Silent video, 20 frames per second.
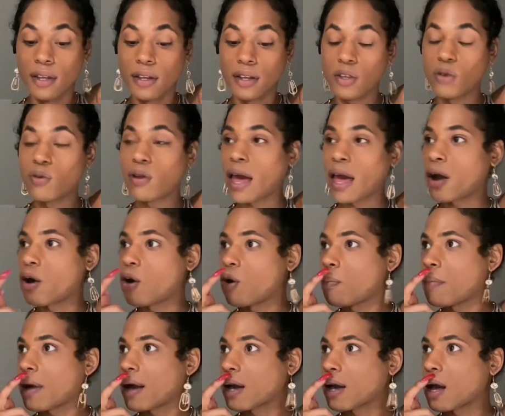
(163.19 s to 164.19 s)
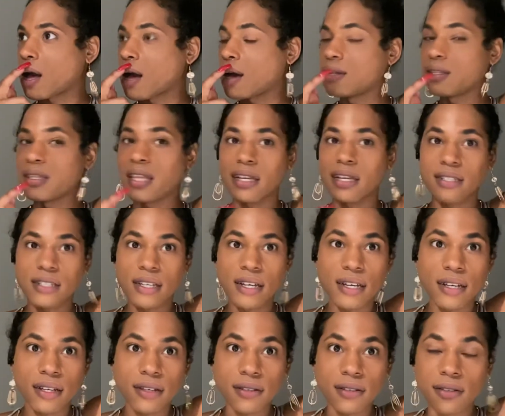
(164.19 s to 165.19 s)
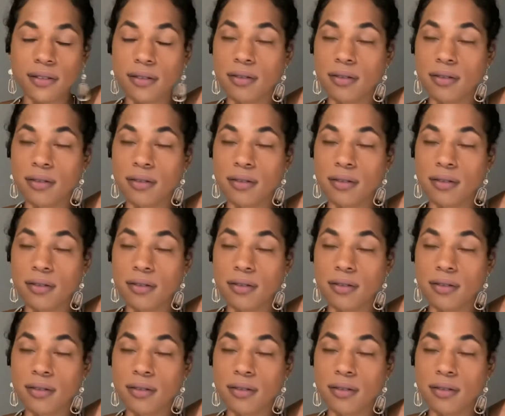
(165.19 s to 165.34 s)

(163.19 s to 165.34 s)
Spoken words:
You're like, oh my God, that's it.